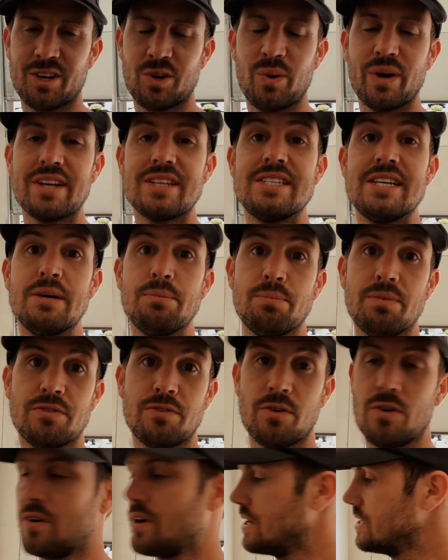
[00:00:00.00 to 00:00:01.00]
Quick tip
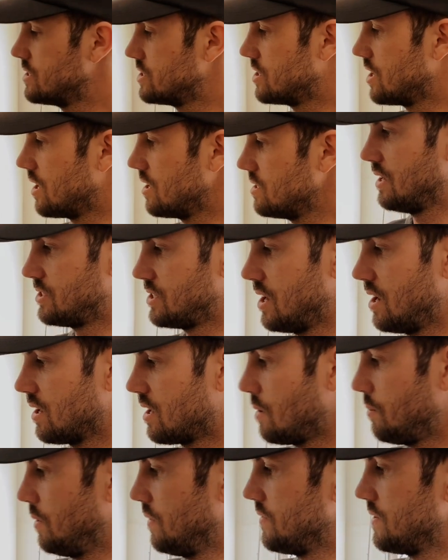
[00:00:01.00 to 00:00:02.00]
before I start, saw a
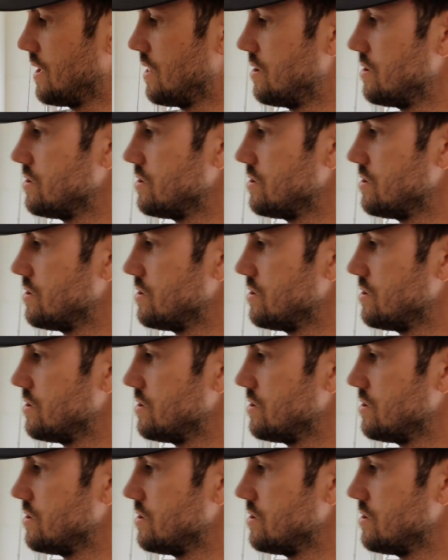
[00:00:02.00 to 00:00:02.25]
couple of the other